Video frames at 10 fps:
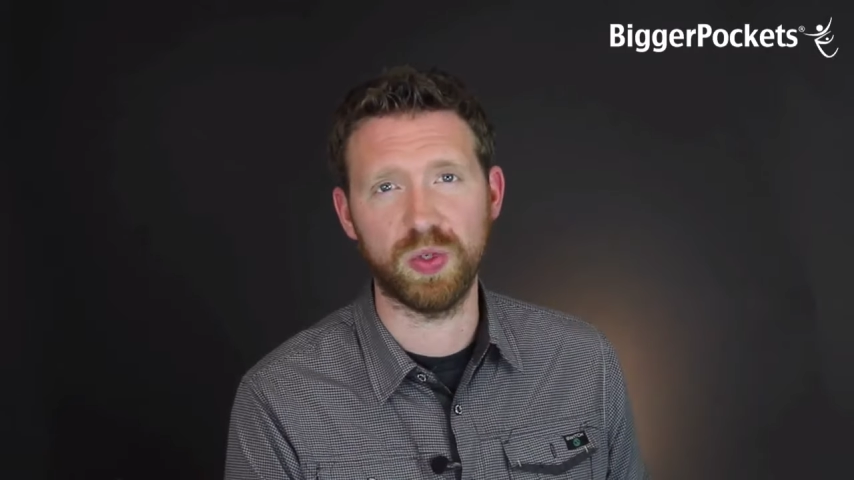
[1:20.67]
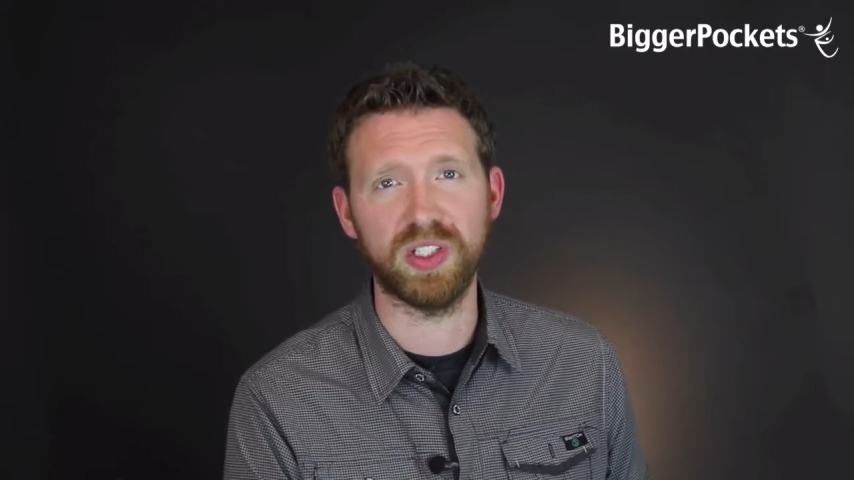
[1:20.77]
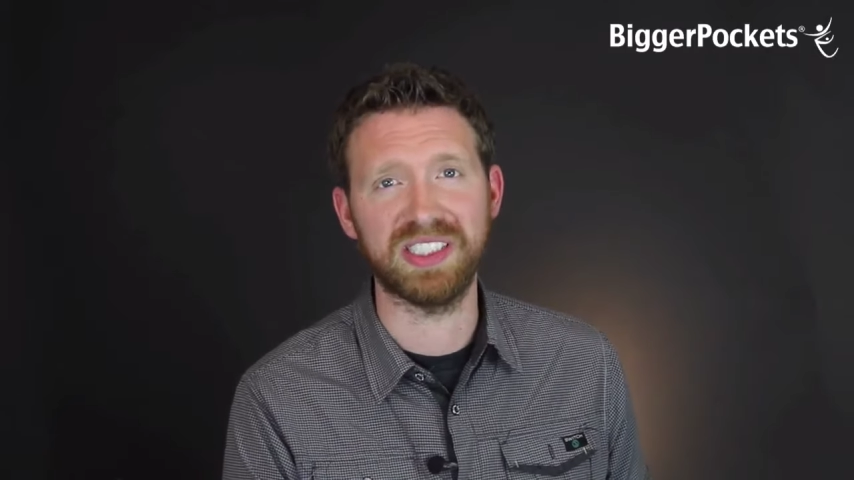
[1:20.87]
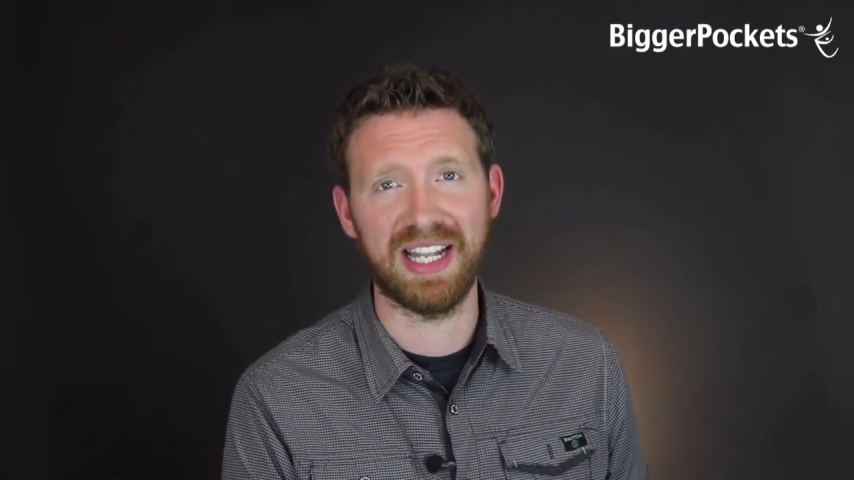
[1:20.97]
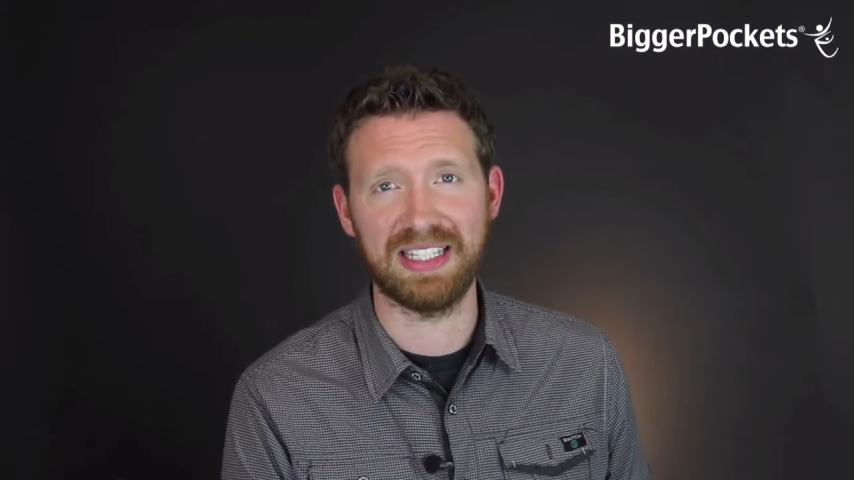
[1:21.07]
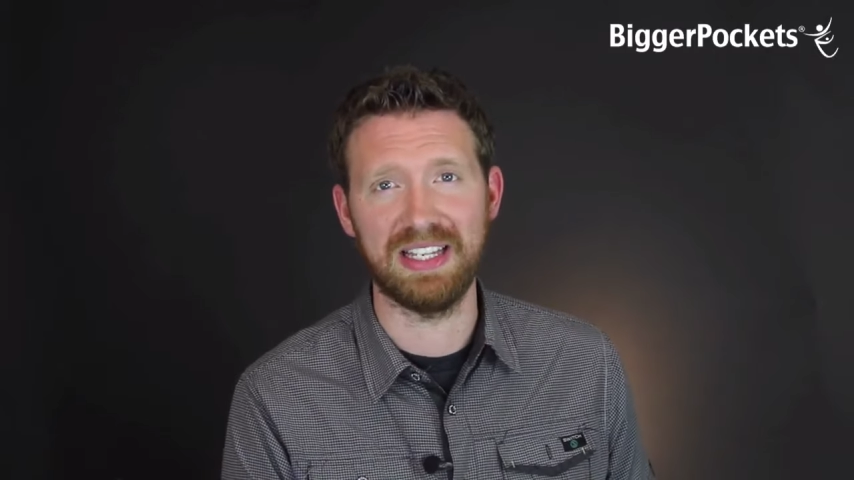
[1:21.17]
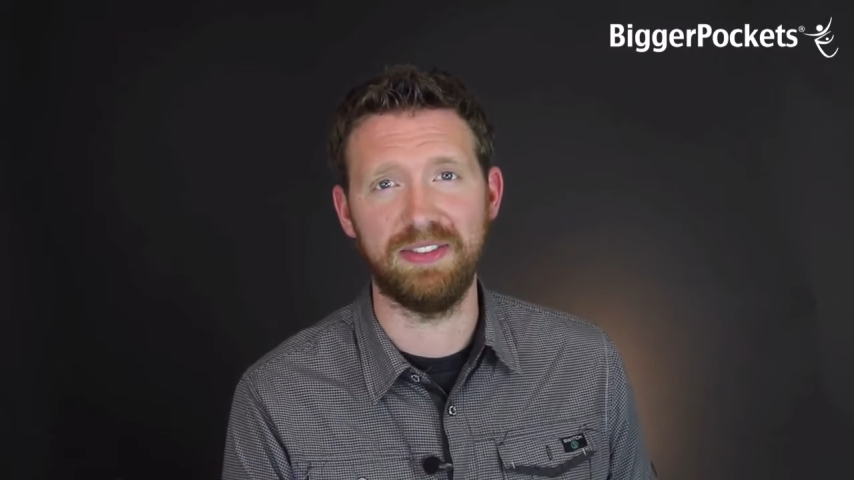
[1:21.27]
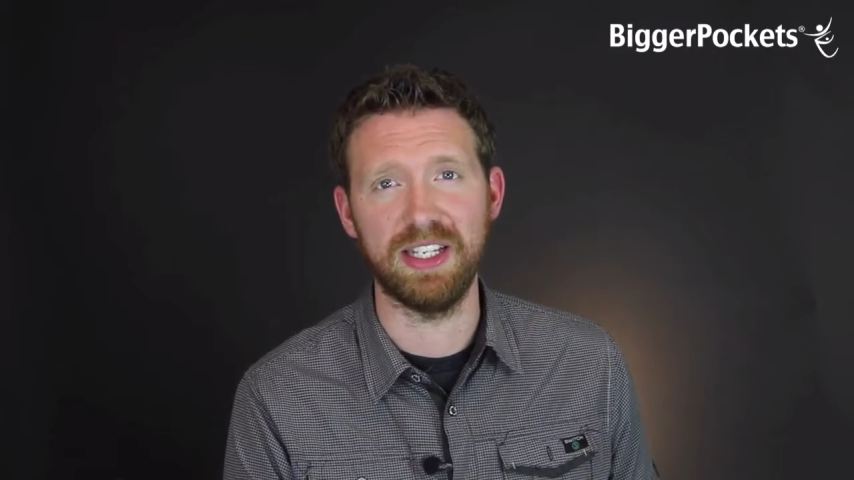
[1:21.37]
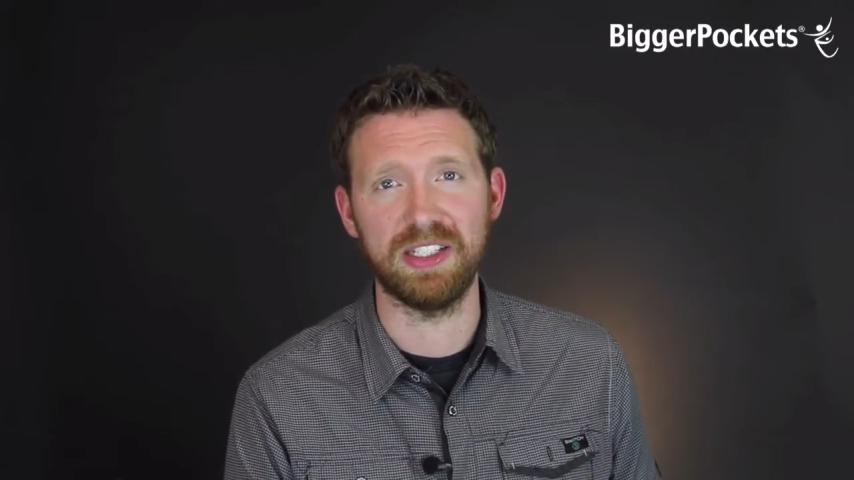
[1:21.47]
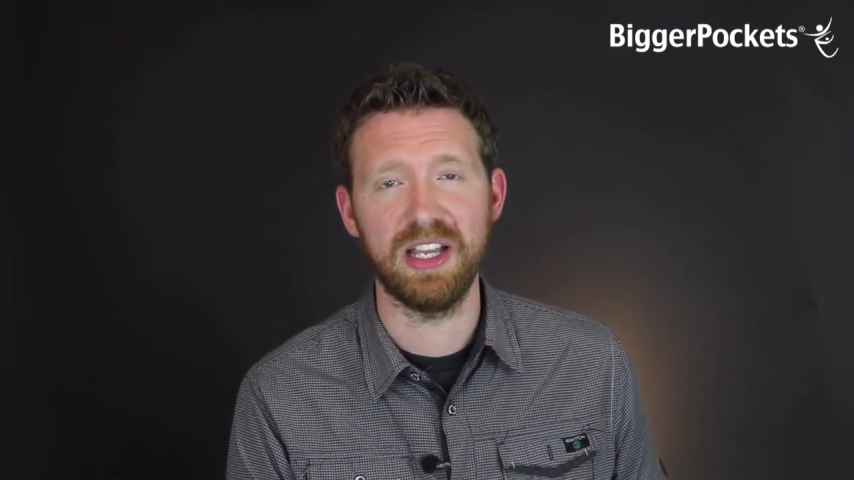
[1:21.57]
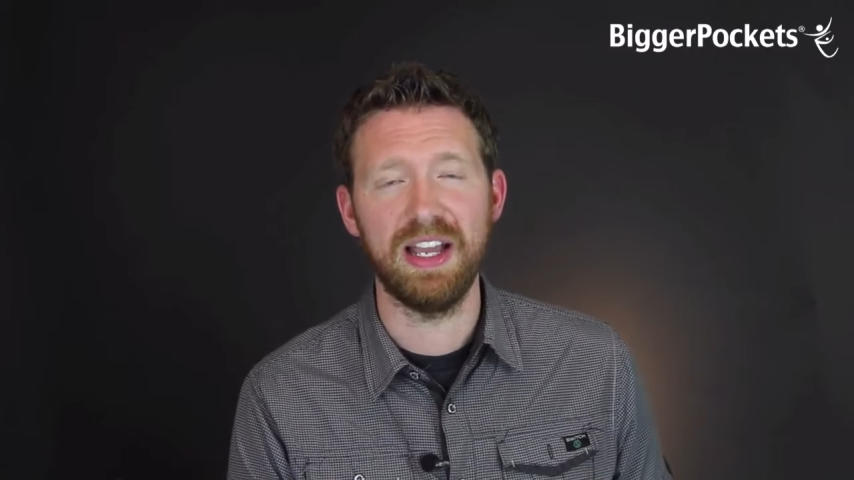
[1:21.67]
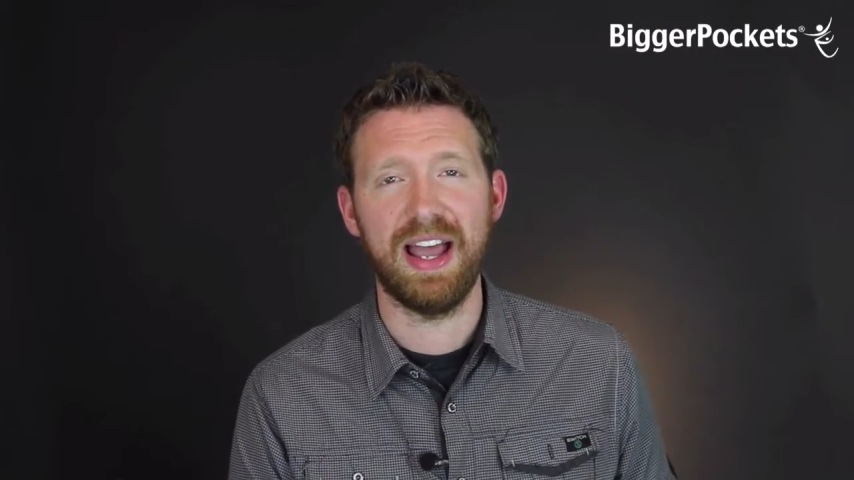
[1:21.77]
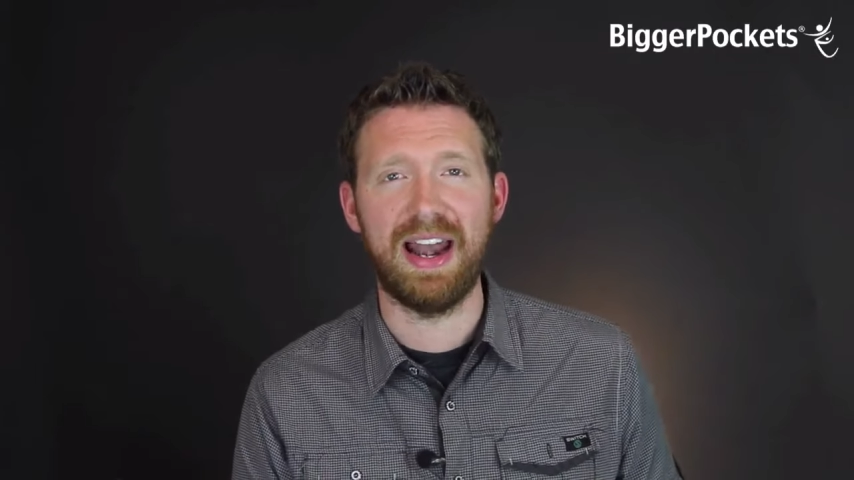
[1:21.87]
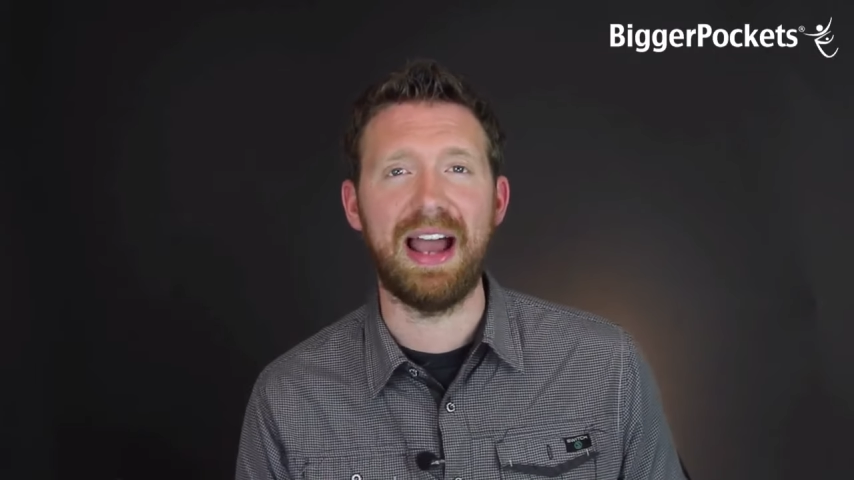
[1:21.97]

of the real estate activities,